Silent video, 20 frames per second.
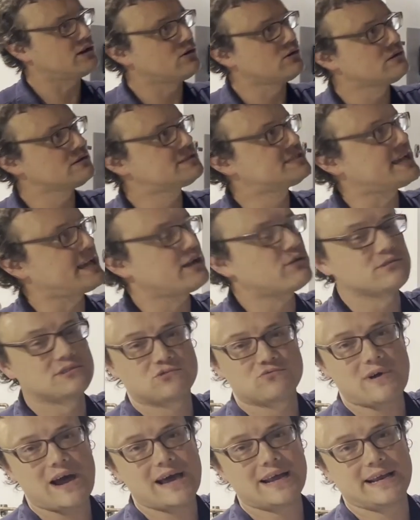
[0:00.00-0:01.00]
old tank was
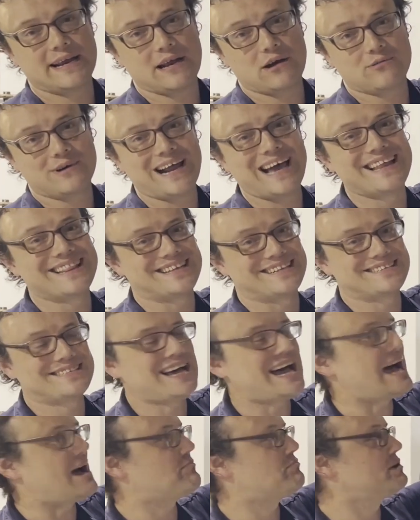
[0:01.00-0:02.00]
rotted out on the
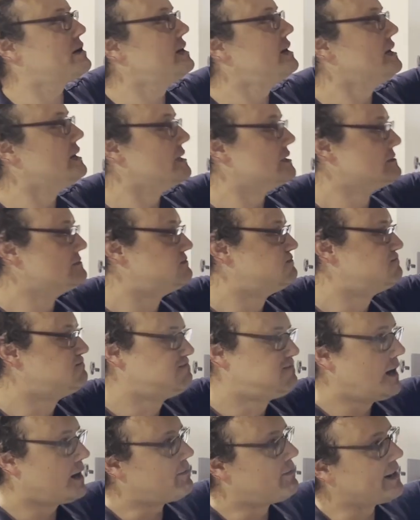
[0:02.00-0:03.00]
top.
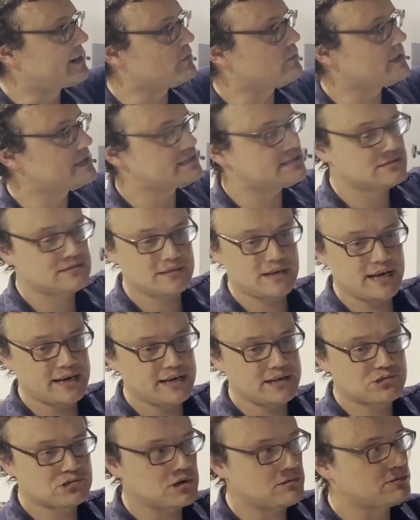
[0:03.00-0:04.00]
But it wasn't
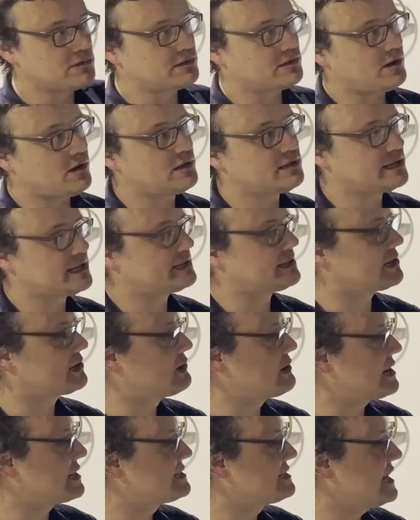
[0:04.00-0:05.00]
any trouble at all to get the
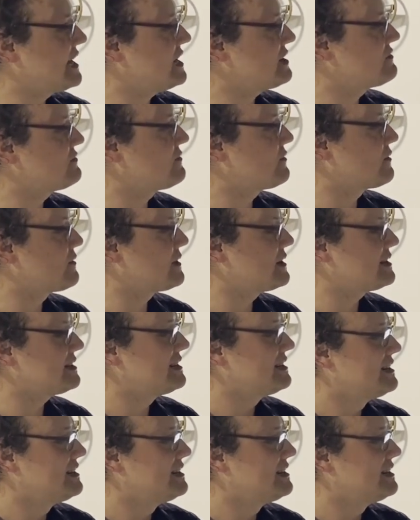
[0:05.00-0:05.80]
correct tank for it.